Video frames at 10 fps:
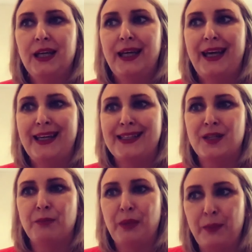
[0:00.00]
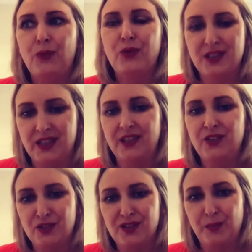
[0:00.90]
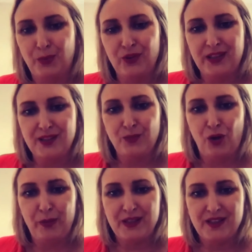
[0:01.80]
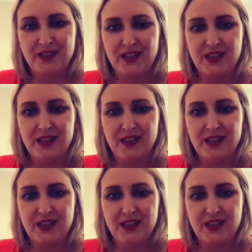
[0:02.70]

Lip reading: is that people continue to support these small businesses